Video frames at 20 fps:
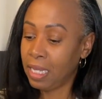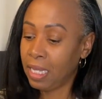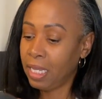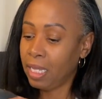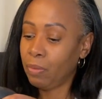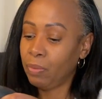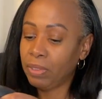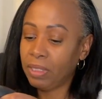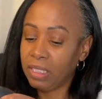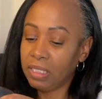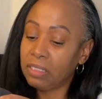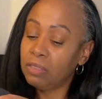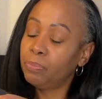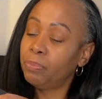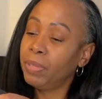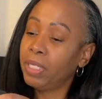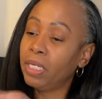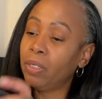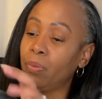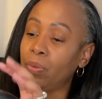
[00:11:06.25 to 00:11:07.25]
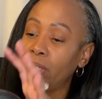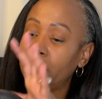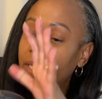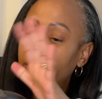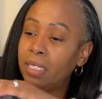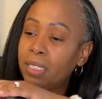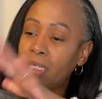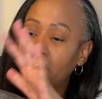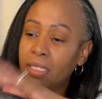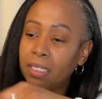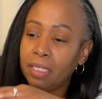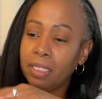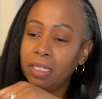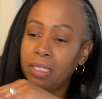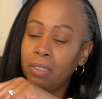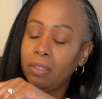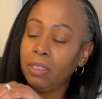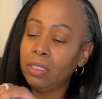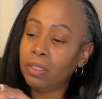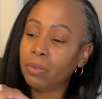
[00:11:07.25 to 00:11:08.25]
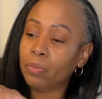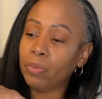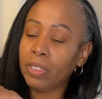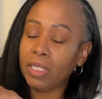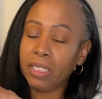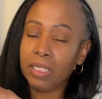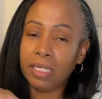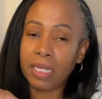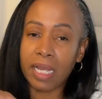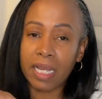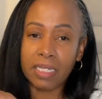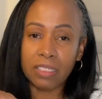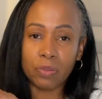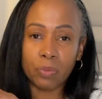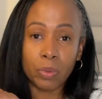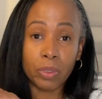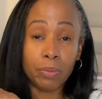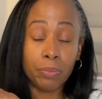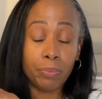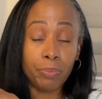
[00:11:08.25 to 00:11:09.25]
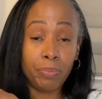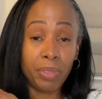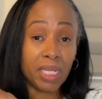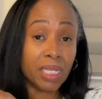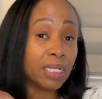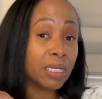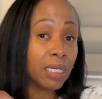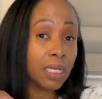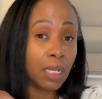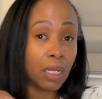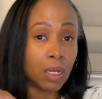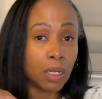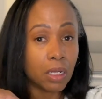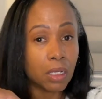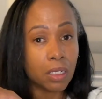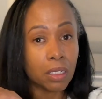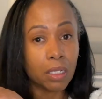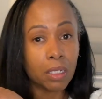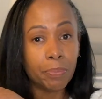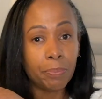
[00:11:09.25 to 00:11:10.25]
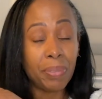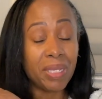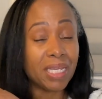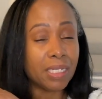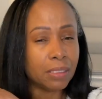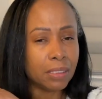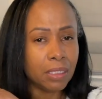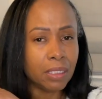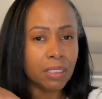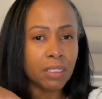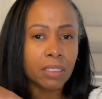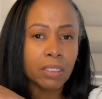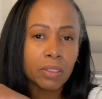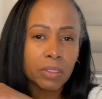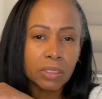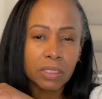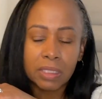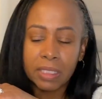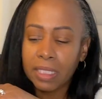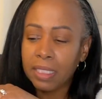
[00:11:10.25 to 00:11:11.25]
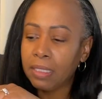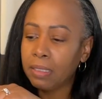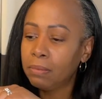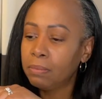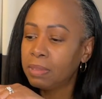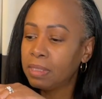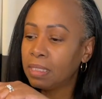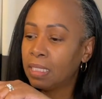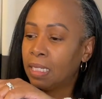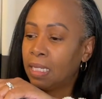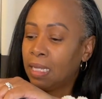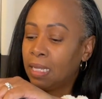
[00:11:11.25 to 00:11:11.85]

And with this big one, it'll look really nice with big long picks in it or stems.